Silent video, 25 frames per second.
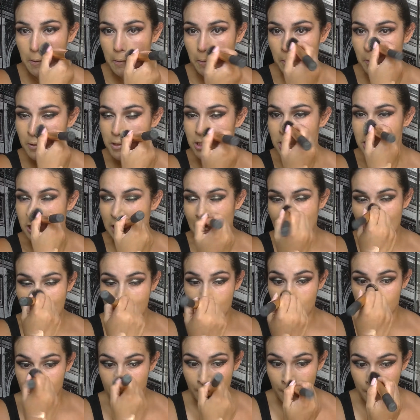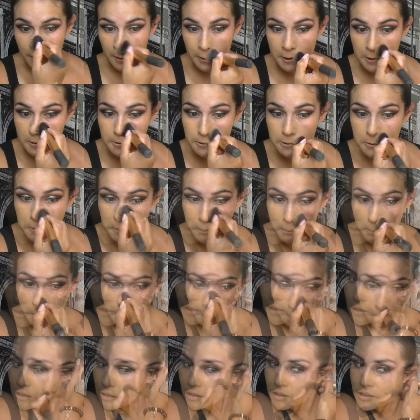which is an added bonus.
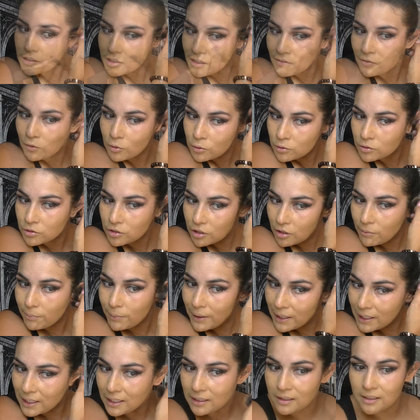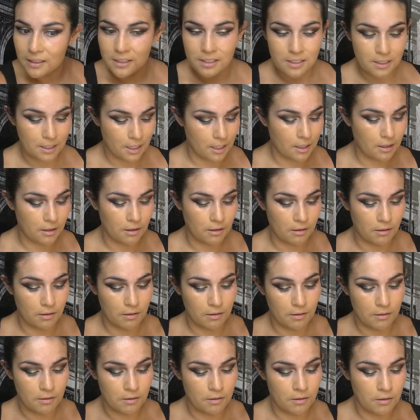Because I've also been in the sun
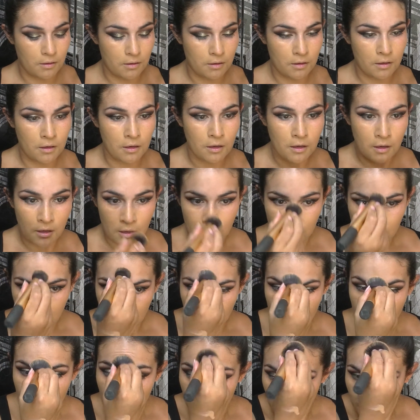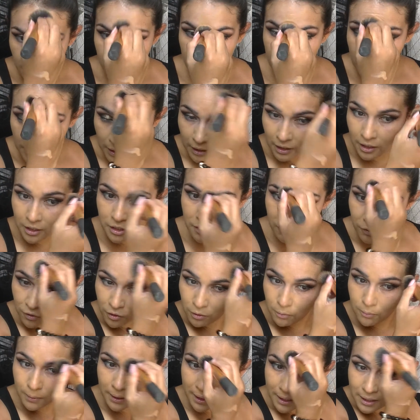over the last
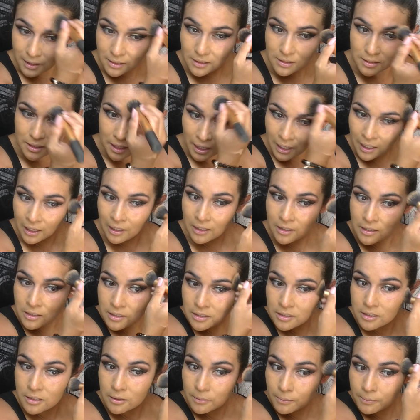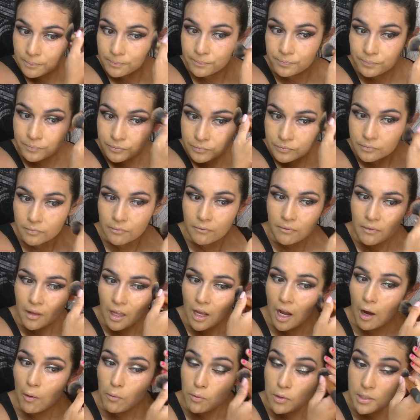few weeks, and
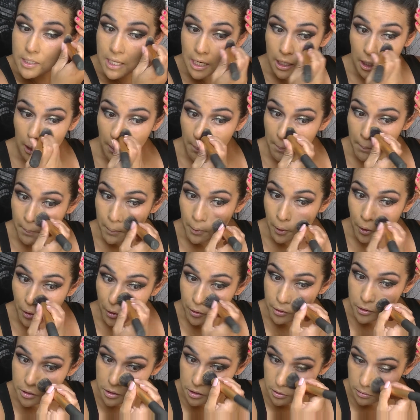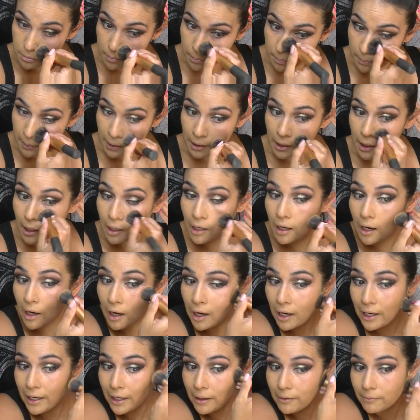I wouldn't say I got burnt, but
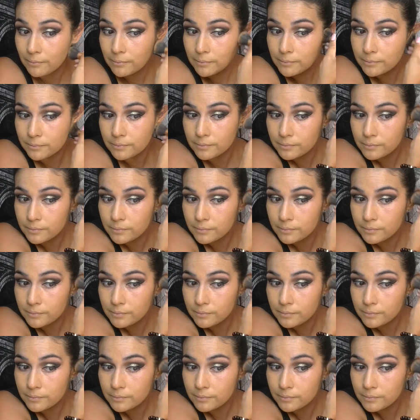I've